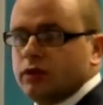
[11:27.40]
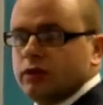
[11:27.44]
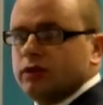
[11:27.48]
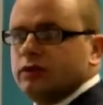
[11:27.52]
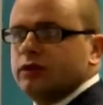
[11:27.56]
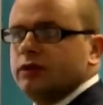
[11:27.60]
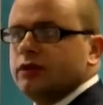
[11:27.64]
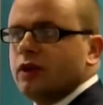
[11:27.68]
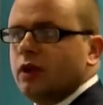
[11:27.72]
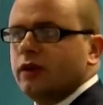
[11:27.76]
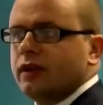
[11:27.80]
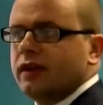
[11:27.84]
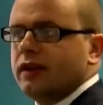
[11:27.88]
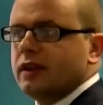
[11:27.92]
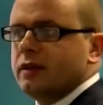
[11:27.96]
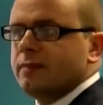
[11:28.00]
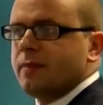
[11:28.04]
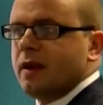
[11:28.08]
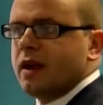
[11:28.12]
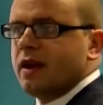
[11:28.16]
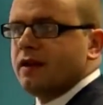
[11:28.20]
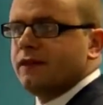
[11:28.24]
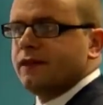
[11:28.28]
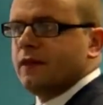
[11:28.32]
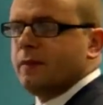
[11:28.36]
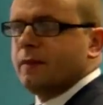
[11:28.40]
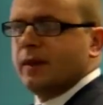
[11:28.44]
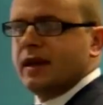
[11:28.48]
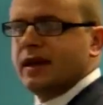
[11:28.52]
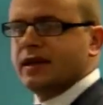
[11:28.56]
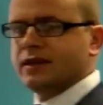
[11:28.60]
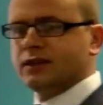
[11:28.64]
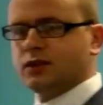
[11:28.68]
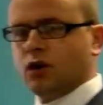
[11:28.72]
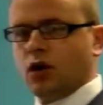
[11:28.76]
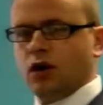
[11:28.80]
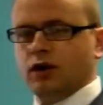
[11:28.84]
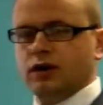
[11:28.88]
well, you don't get the benefit, but
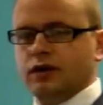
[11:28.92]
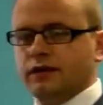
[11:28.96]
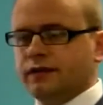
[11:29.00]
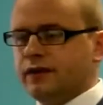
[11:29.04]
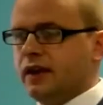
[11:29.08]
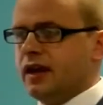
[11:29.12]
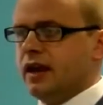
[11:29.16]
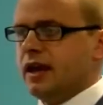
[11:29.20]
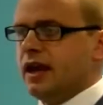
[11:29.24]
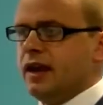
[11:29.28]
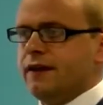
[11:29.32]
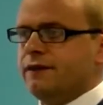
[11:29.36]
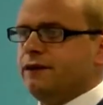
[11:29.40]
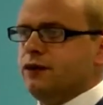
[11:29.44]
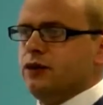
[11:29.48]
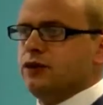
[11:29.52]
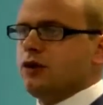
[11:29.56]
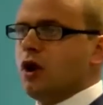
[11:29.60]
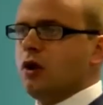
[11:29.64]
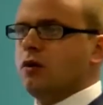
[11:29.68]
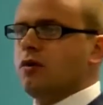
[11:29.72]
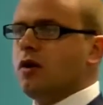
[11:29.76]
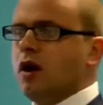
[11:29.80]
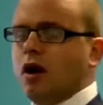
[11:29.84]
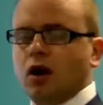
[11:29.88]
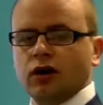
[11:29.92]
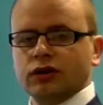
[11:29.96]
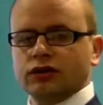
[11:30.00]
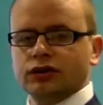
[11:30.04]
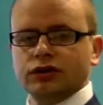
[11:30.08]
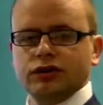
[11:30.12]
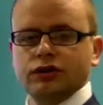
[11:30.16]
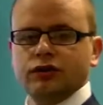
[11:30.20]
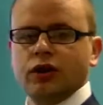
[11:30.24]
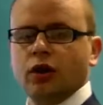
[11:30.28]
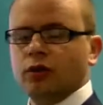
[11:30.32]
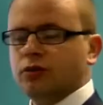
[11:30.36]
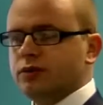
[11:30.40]
it's kind of, if you don't
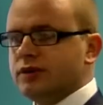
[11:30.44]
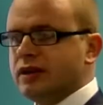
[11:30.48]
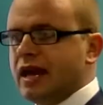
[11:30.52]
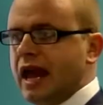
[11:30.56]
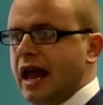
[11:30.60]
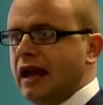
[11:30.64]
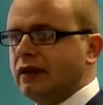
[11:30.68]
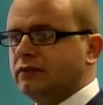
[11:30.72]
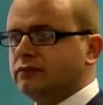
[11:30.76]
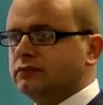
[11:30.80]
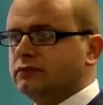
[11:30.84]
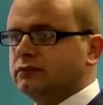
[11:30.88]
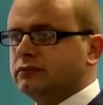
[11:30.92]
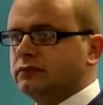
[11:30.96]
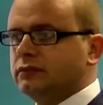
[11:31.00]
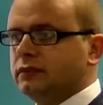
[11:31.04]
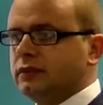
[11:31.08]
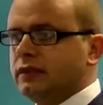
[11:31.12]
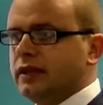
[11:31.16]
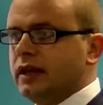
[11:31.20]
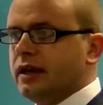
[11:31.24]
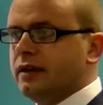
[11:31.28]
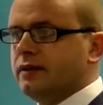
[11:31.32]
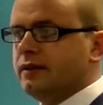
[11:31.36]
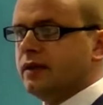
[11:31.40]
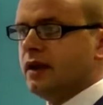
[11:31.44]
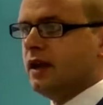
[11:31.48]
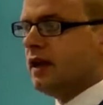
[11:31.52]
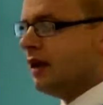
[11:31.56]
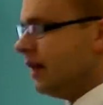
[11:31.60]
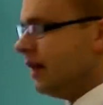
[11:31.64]
ask, you don't get. Yeah.